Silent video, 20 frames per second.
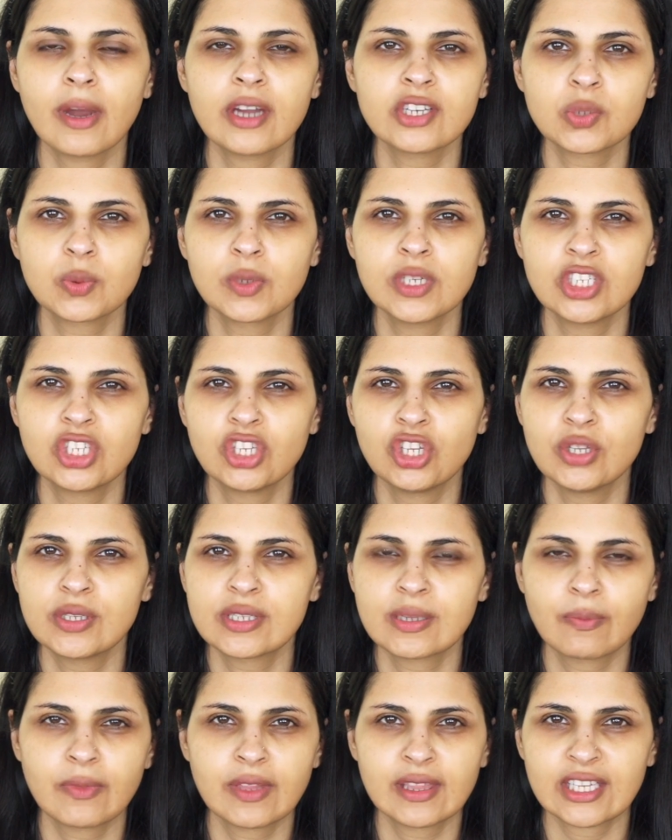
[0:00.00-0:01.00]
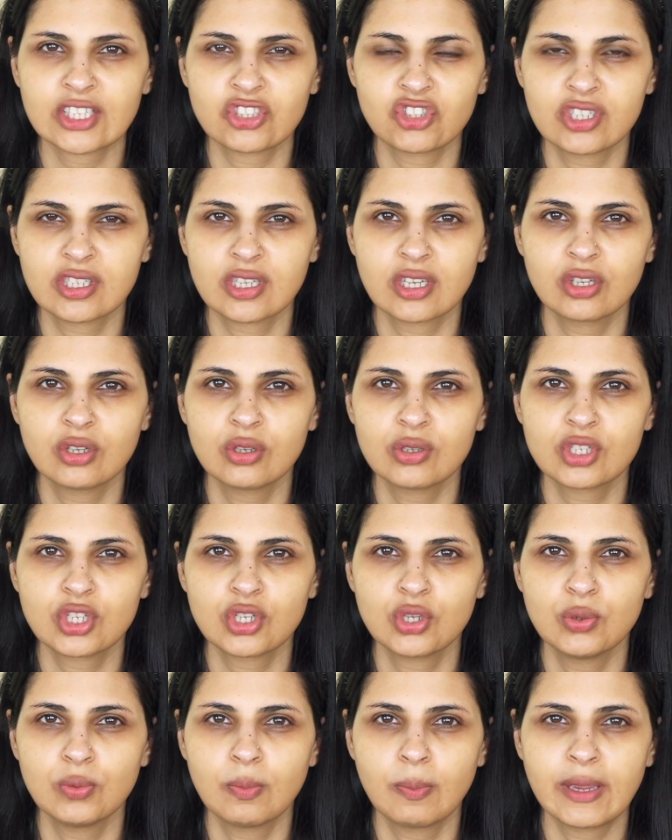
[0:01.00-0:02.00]
I just wanted to use something that's just going
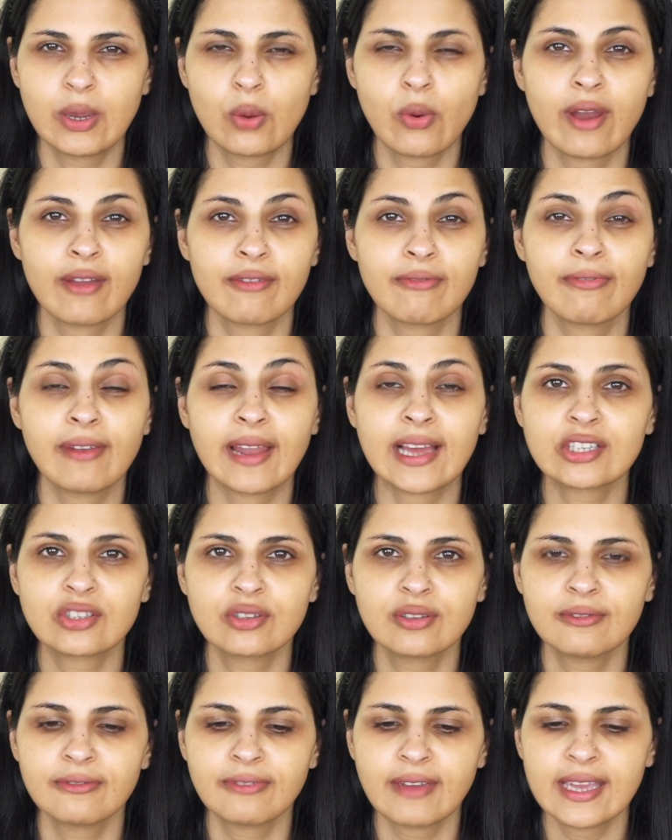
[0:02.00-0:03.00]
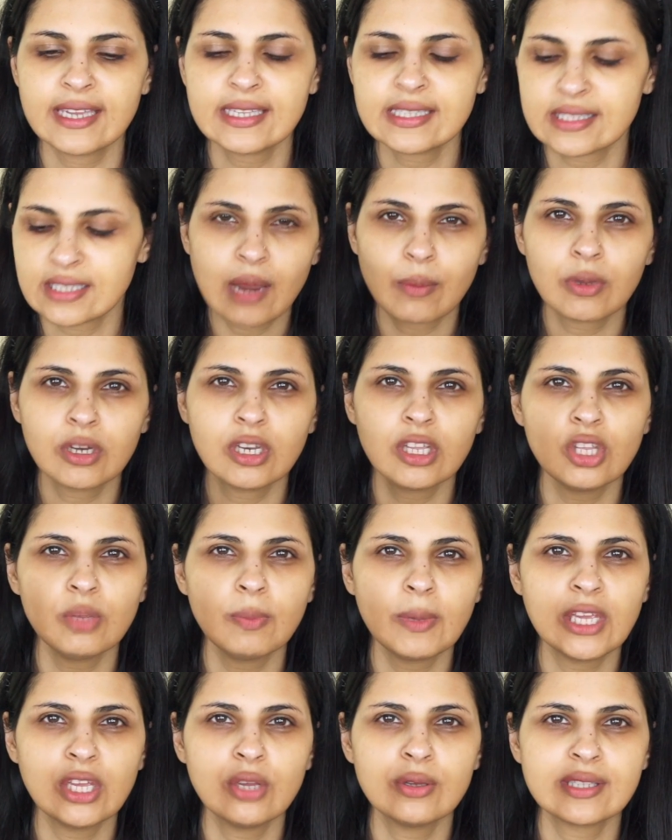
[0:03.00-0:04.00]
to be quite flat on the face. I'm going to
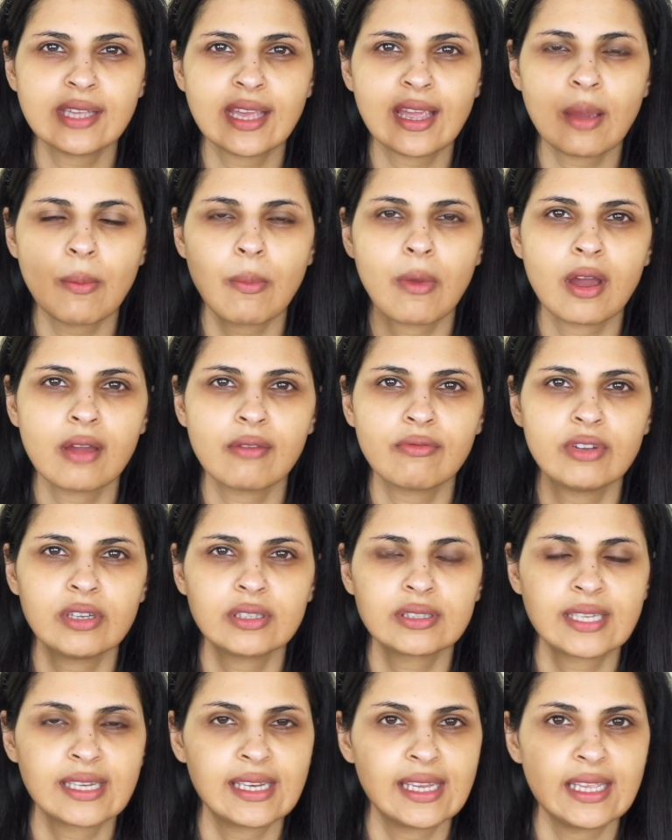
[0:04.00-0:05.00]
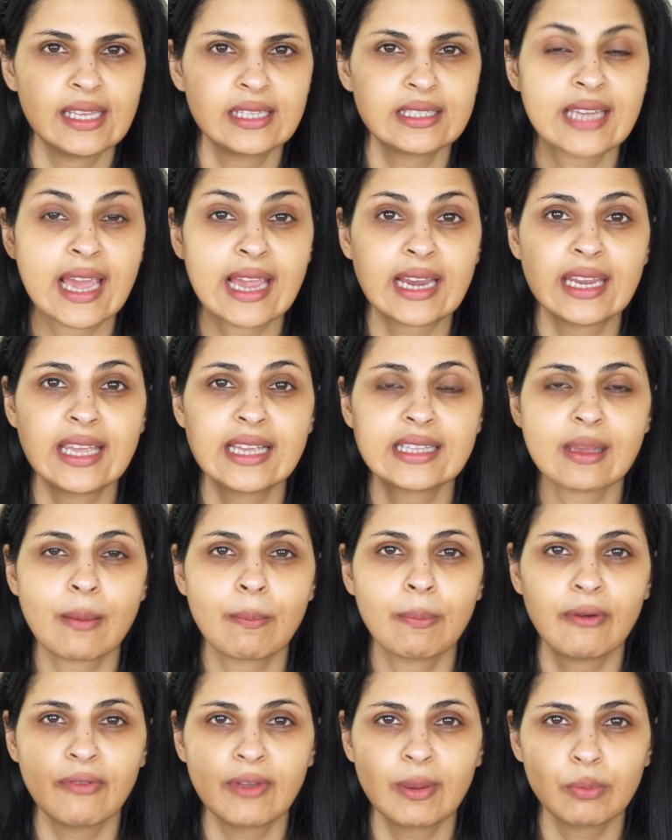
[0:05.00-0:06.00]
be using my Real Techniques
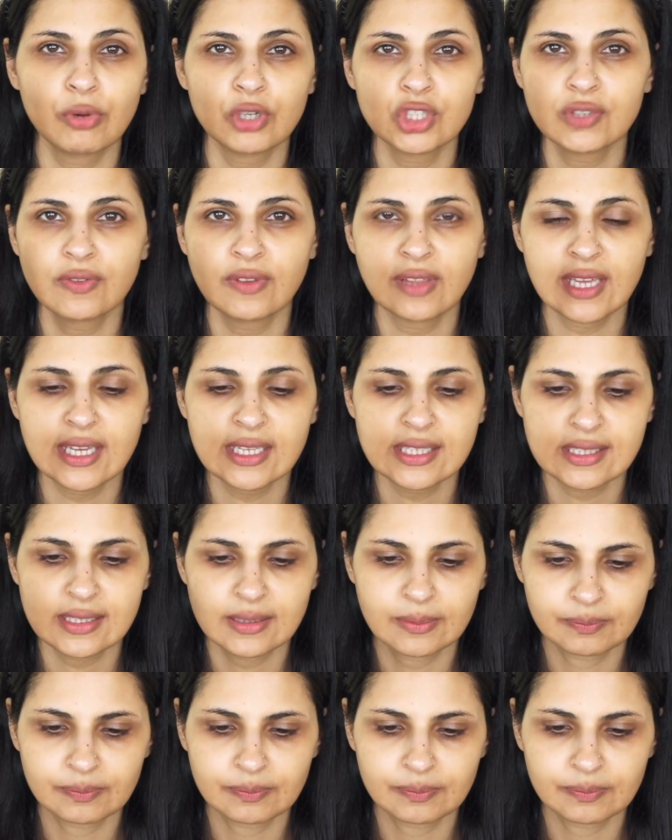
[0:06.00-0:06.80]
buffing brush for this.